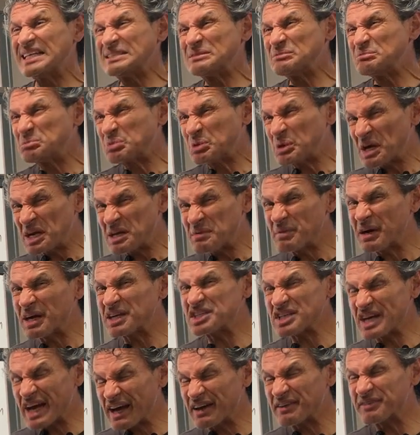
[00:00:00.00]
Pretty much
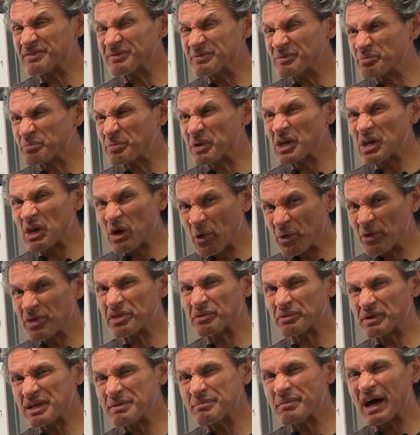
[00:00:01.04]
below
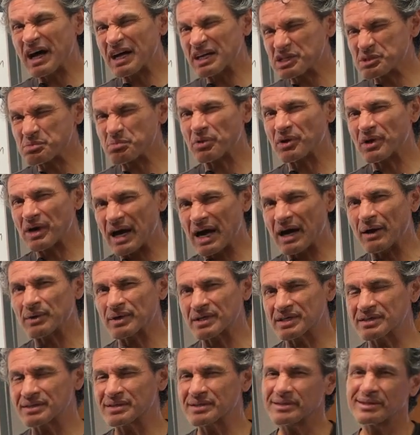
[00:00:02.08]
3 miles per
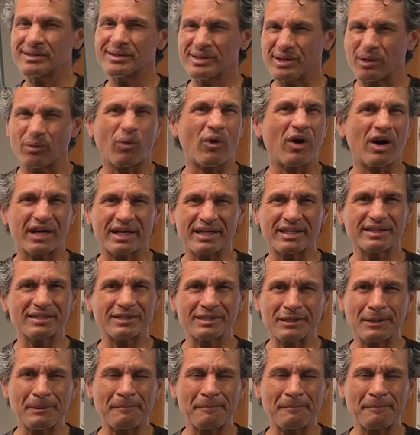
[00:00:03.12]
hour, you're walking.